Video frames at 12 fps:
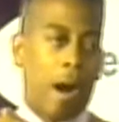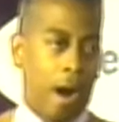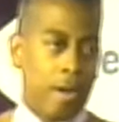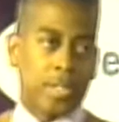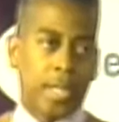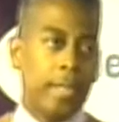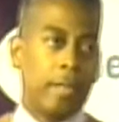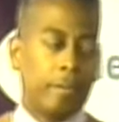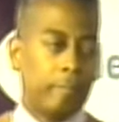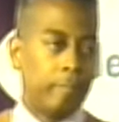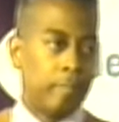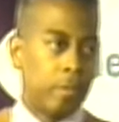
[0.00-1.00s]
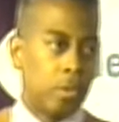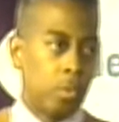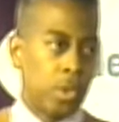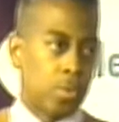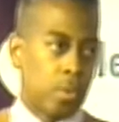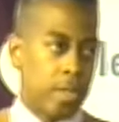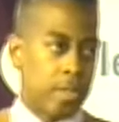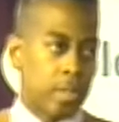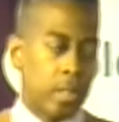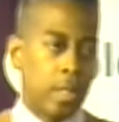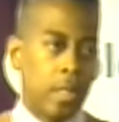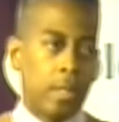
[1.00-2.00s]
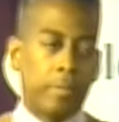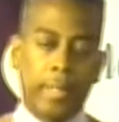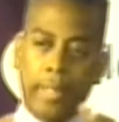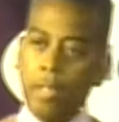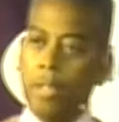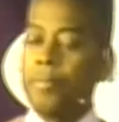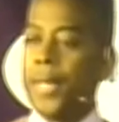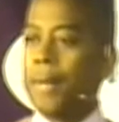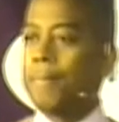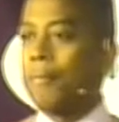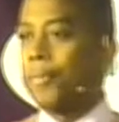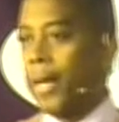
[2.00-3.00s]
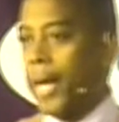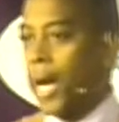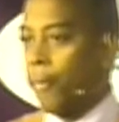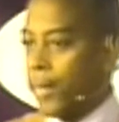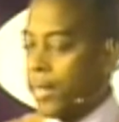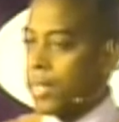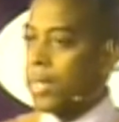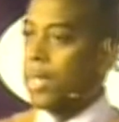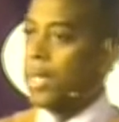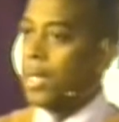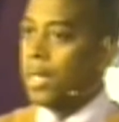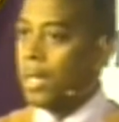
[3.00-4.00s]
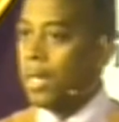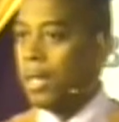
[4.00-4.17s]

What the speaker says: on Mars Hill, which was the hill named after Ares,